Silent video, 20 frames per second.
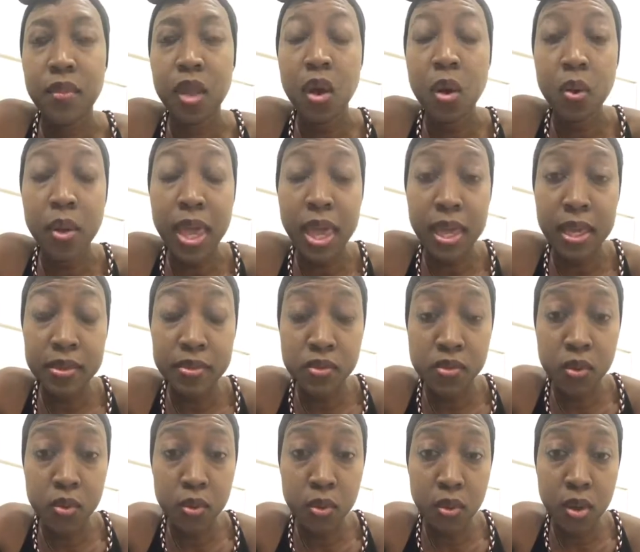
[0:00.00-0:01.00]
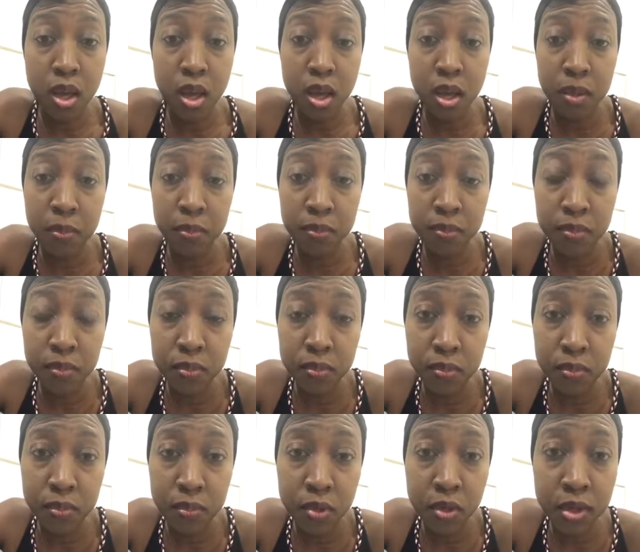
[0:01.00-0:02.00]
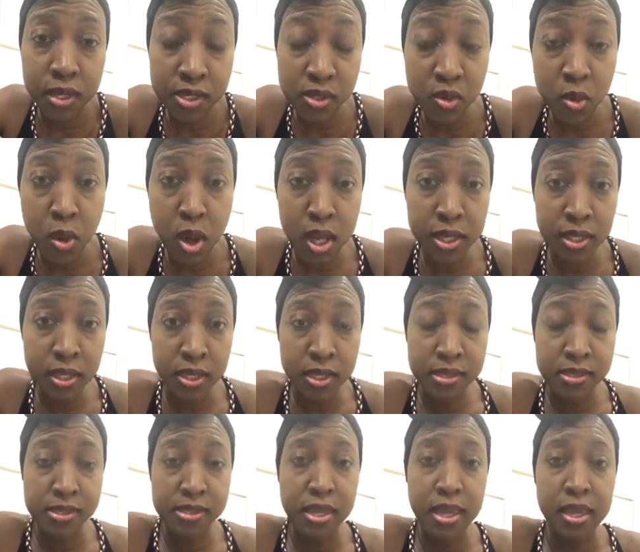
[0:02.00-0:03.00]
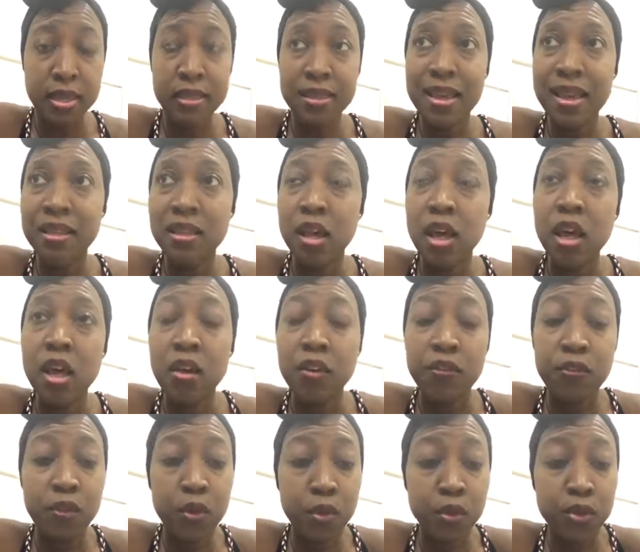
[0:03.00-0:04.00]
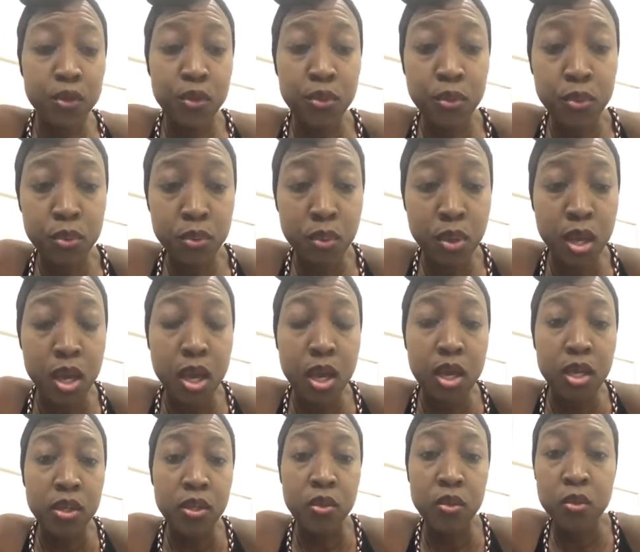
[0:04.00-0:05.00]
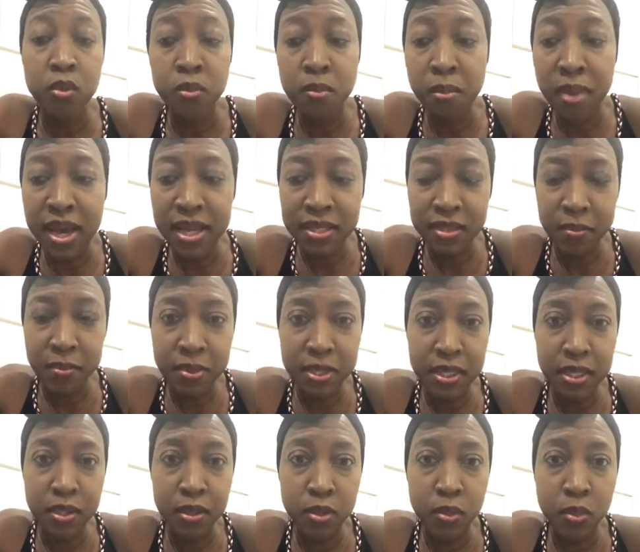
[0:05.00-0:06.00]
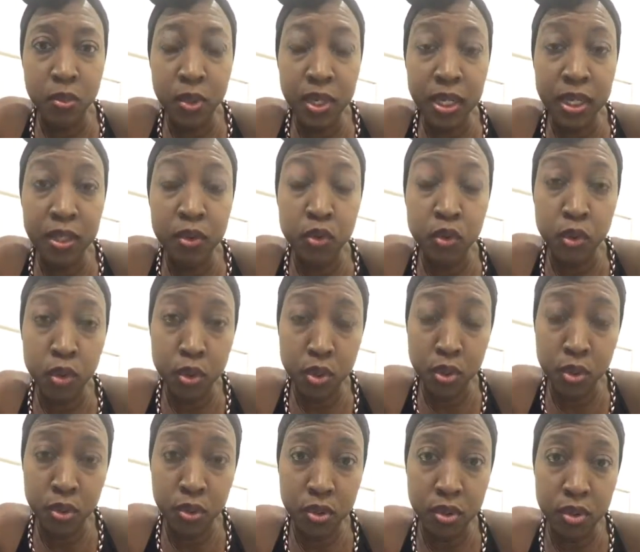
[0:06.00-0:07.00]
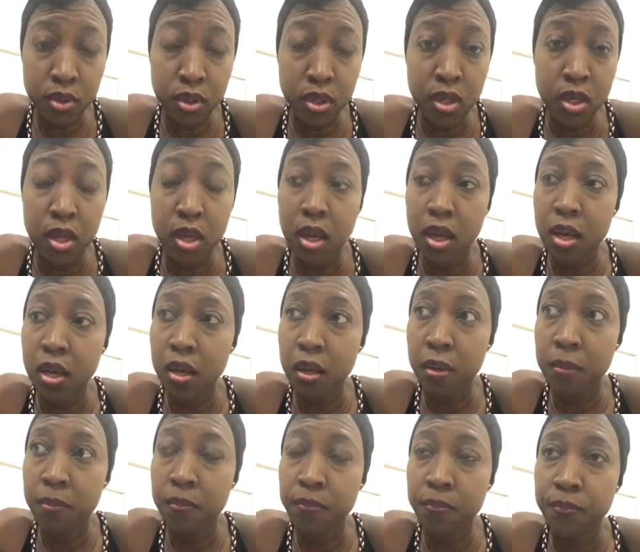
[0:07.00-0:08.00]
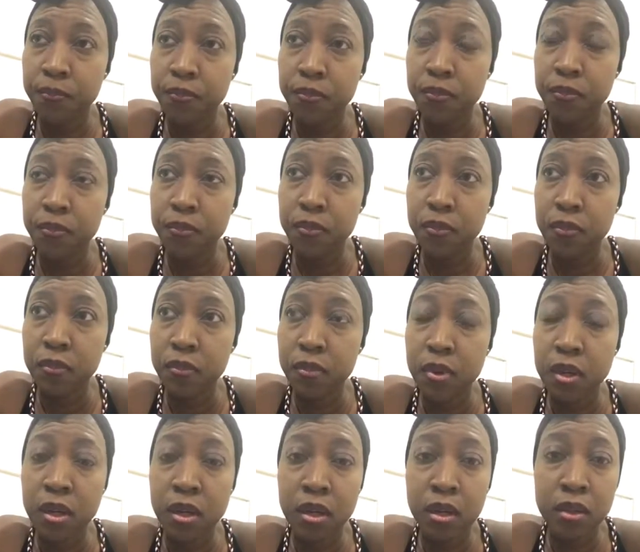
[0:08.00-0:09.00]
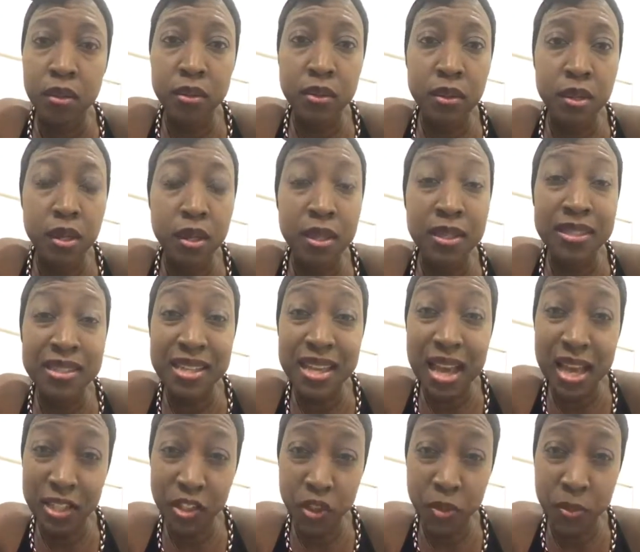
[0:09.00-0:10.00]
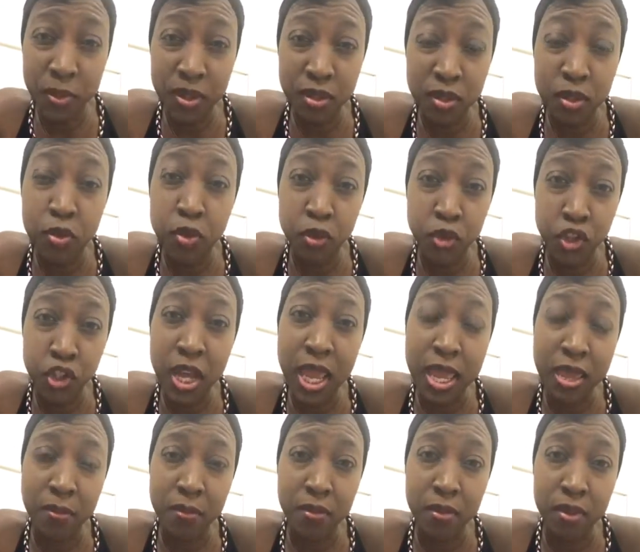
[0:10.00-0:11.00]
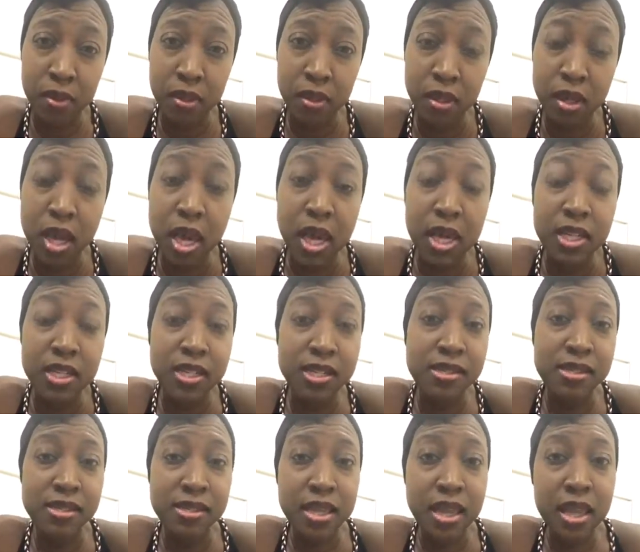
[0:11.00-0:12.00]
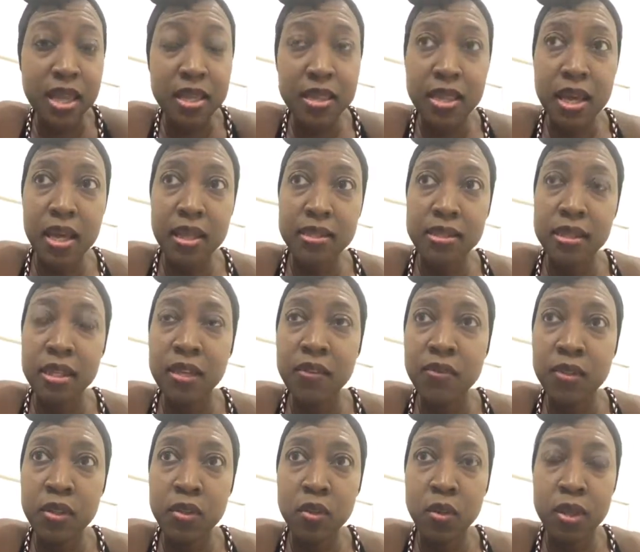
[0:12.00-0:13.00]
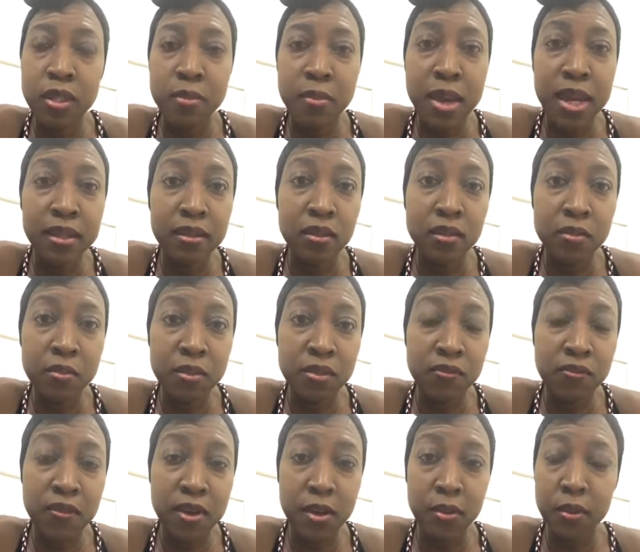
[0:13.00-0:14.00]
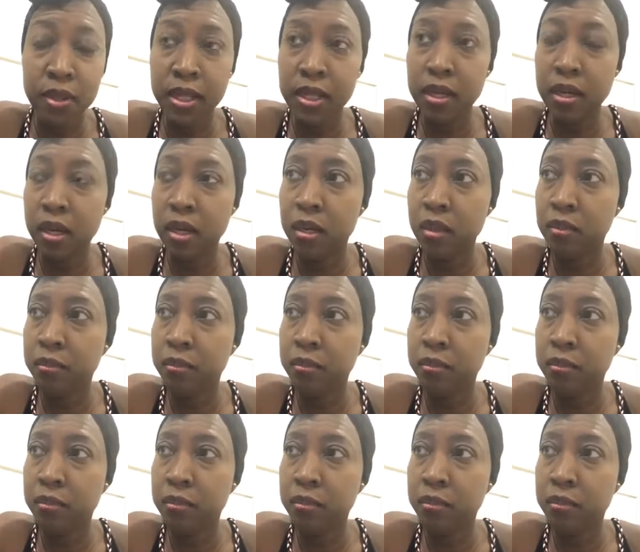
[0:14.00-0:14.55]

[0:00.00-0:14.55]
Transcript: Okay, so Goddess Kuan Yin is saying that for you, you might be willing to look on attachment to shame. She's saying that even though it might not be very